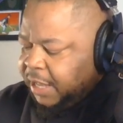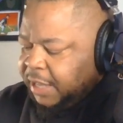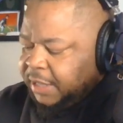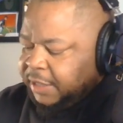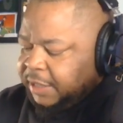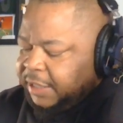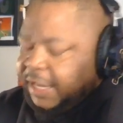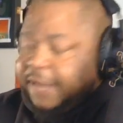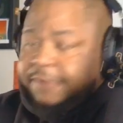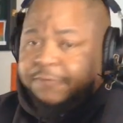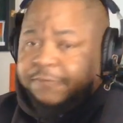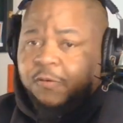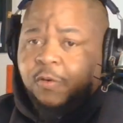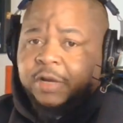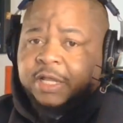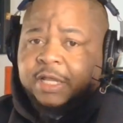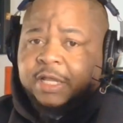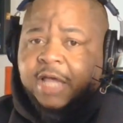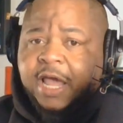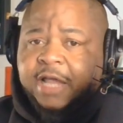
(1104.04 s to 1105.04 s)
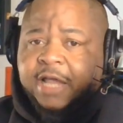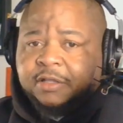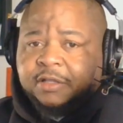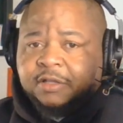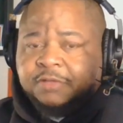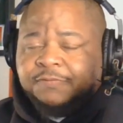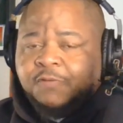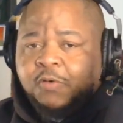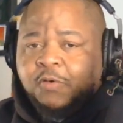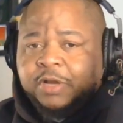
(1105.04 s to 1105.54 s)
Led
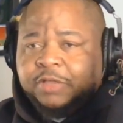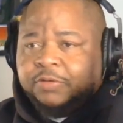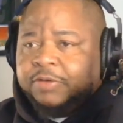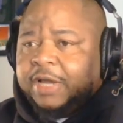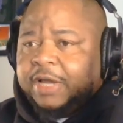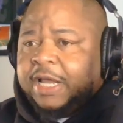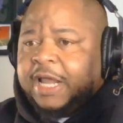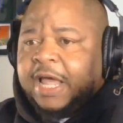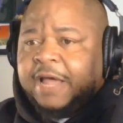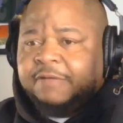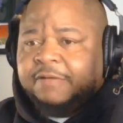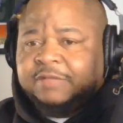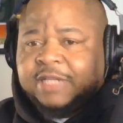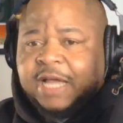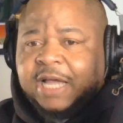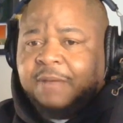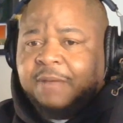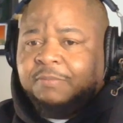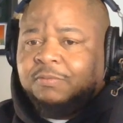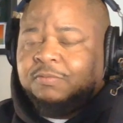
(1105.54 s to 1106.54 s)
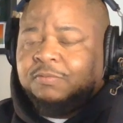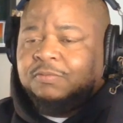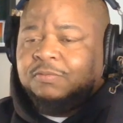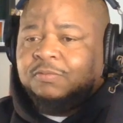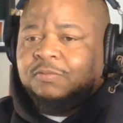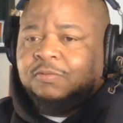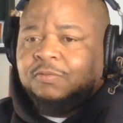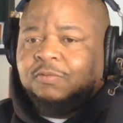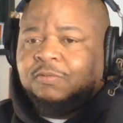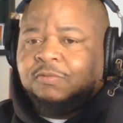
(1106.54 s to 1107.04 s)
48-43 at halftime.
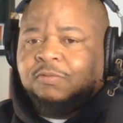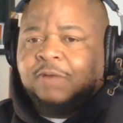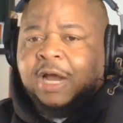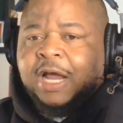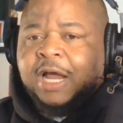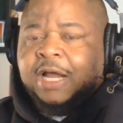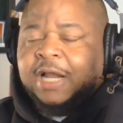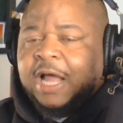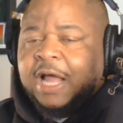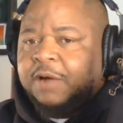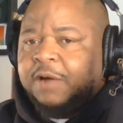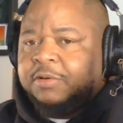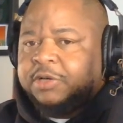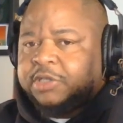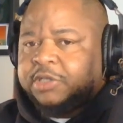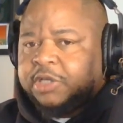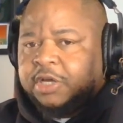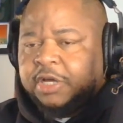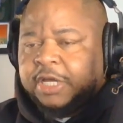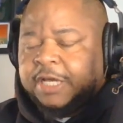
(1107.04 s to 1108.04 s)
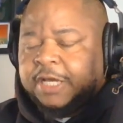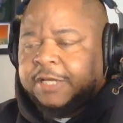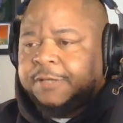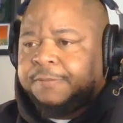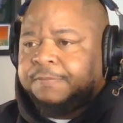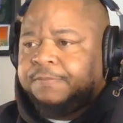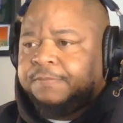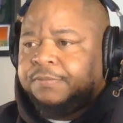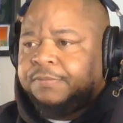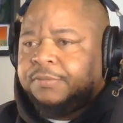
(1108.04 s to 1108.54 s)
Ryan Howard's cooking.
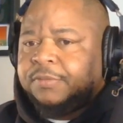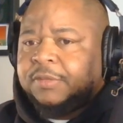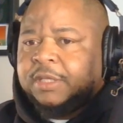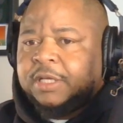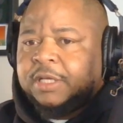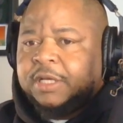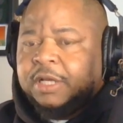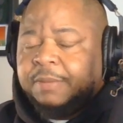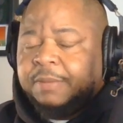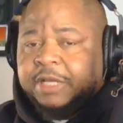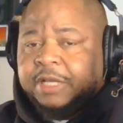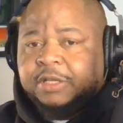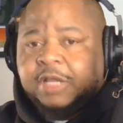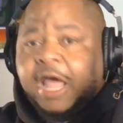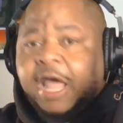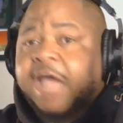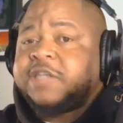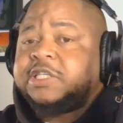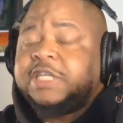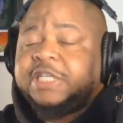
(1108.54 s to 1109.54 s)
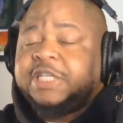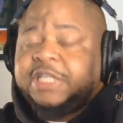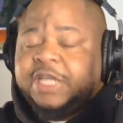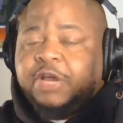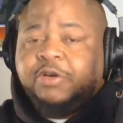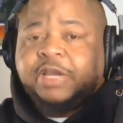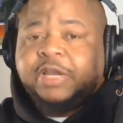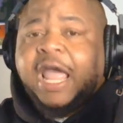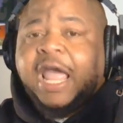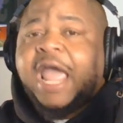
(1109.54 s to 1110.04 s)
I mean, actually,
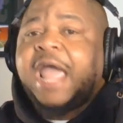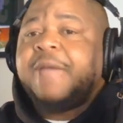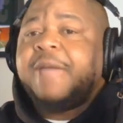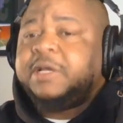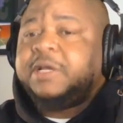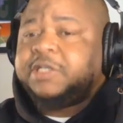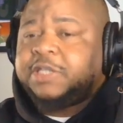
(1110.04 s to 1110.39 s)
De'Arica Hamby